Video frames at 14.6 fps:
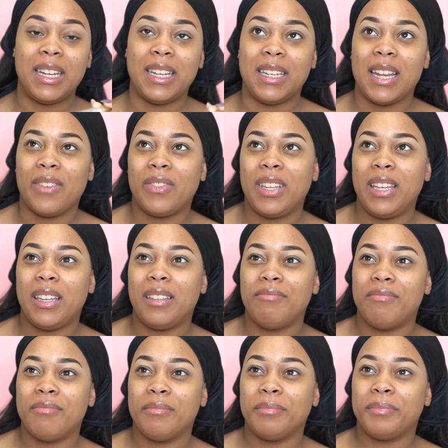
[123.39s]
It definitely,
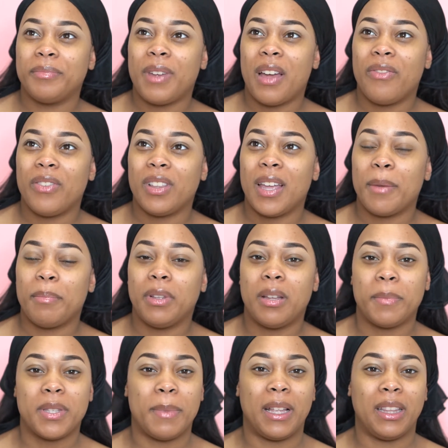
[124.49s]
I feel like,
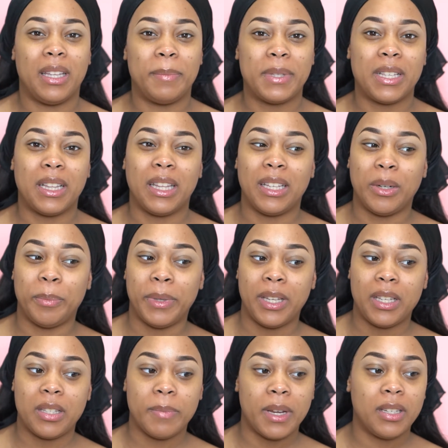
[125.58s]
plumps my lips a little bit,
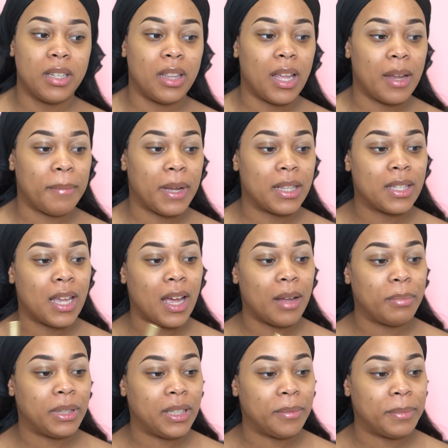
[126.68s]
especially like my
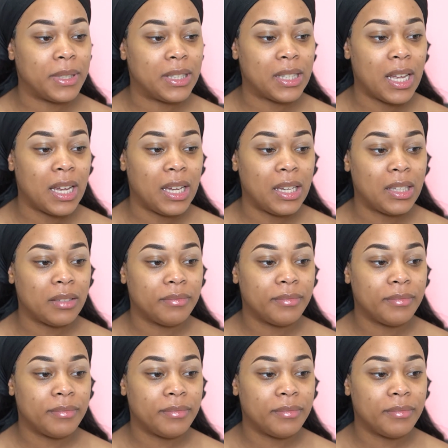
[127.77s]
top lip is like,